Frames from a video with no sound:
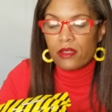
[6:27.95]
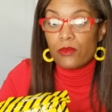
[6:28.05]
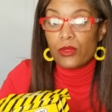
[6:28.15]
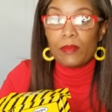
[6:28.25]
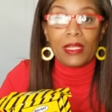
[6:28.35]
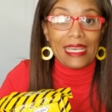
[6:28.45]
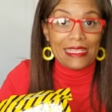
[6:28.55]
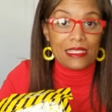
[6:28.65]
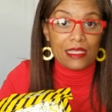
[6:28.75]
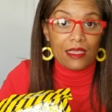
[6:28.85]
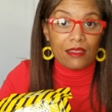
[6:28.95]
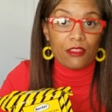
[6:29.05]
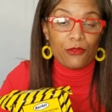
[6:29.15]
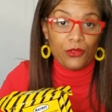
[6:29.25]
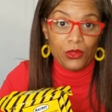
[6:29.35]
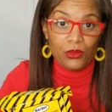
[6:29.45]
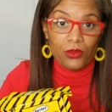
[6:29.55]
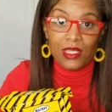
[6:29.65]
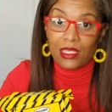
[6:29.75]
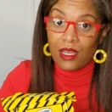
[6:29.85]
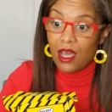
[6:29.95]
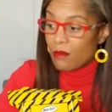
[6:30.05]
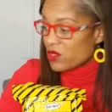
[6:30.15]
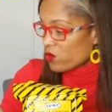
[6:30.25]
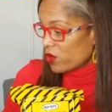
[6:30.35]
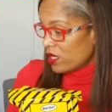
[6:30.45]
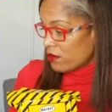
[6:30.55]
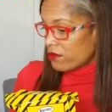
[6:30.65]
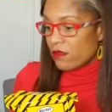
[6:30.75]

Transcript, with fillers: replacing the food that comes with